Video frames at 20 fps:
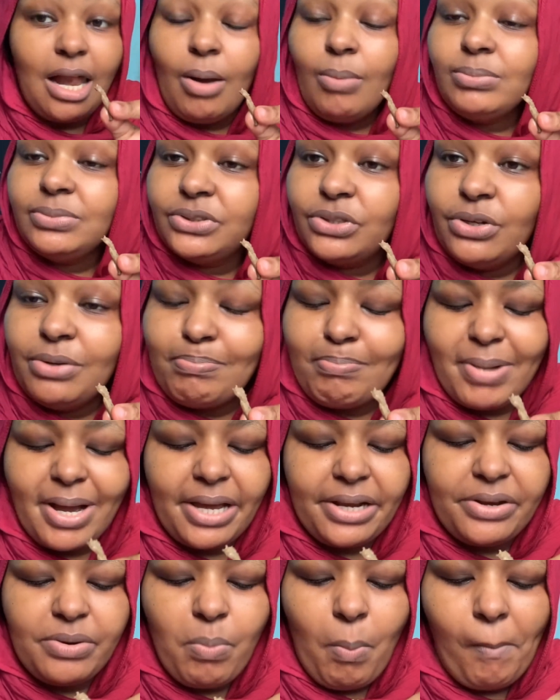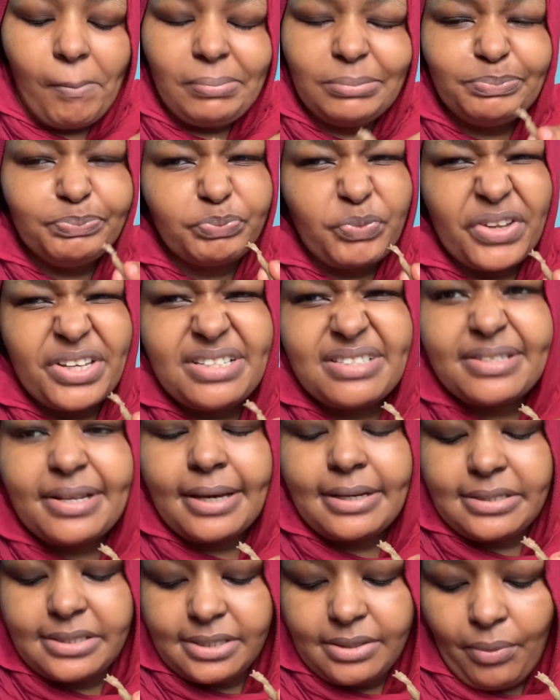It's not bad. It's
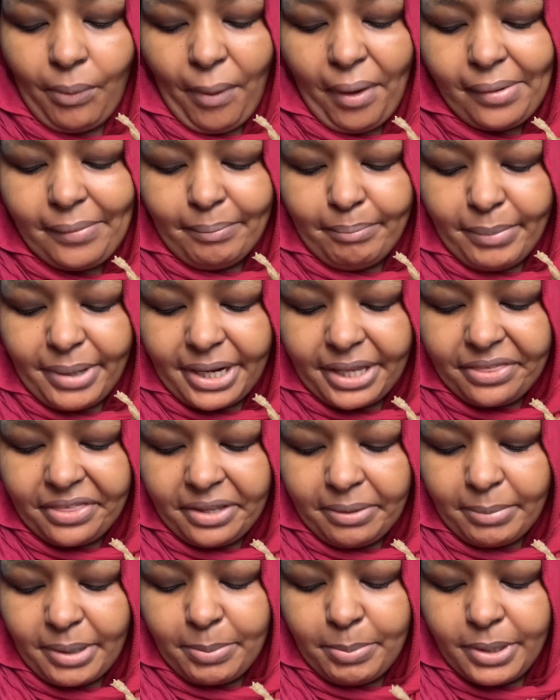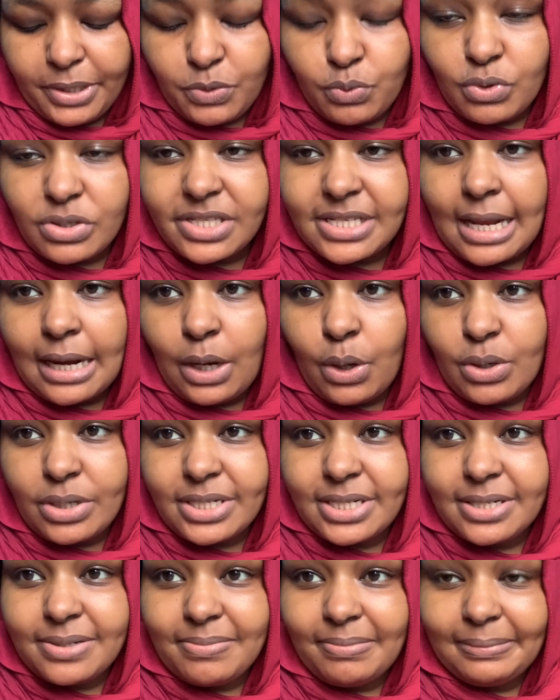nice. But I think maybe it was a
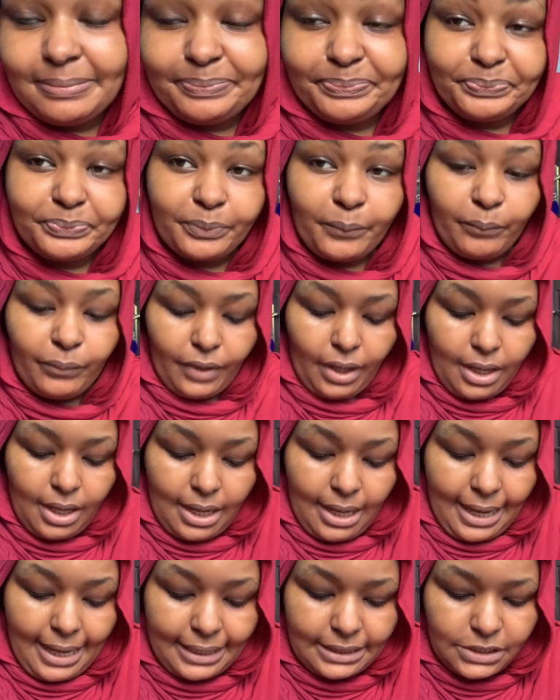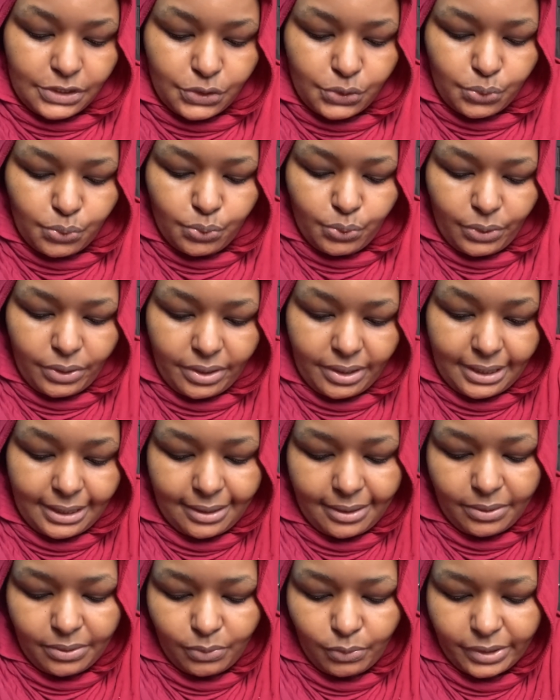lot. I
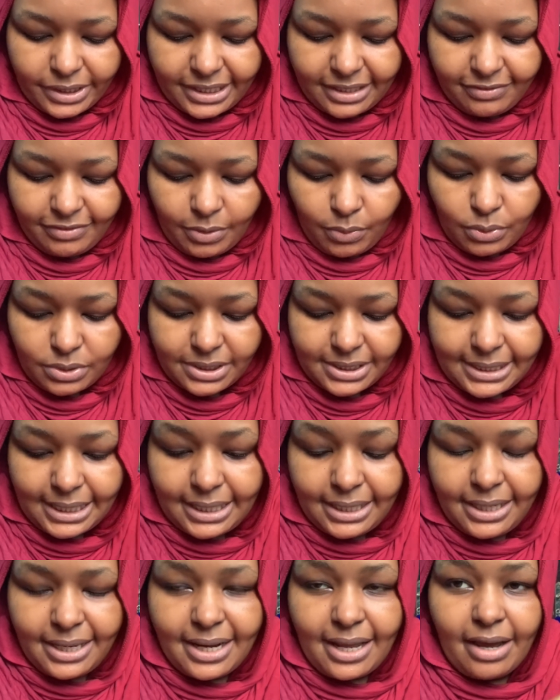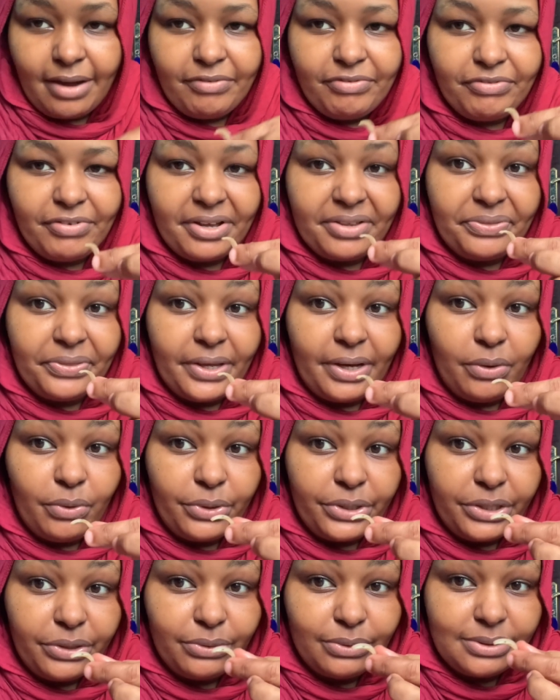took whatever was enough. And the
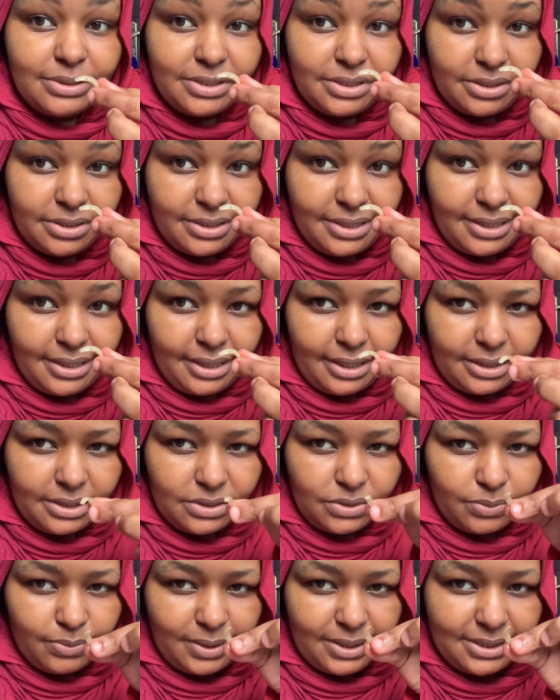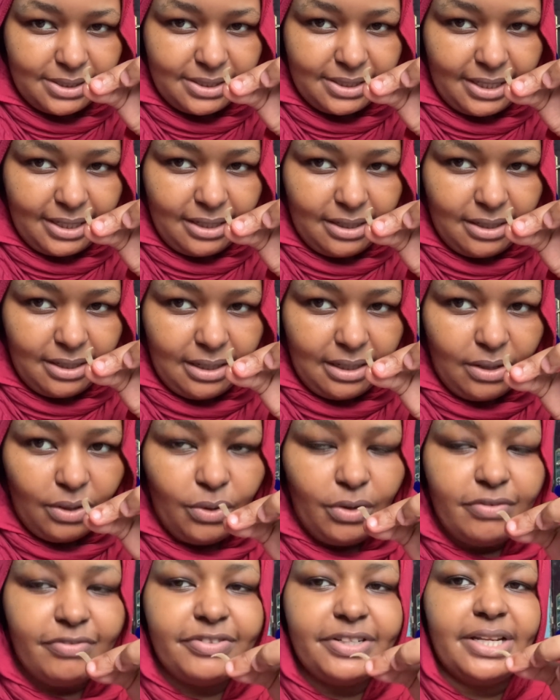onions, nice ones. I
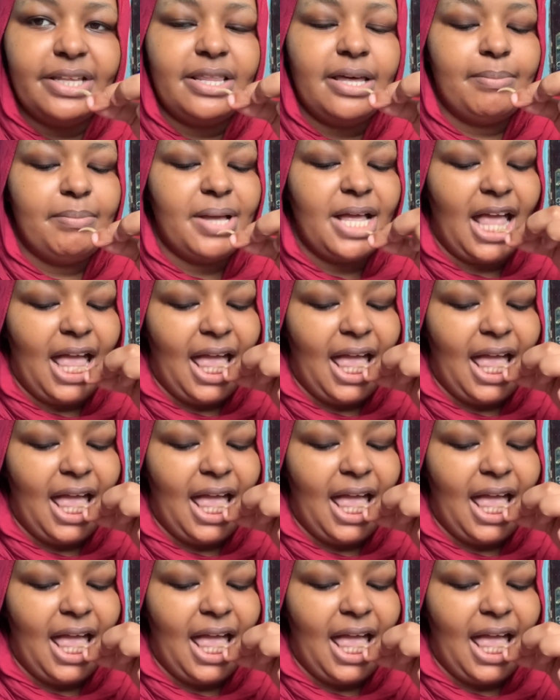loved them.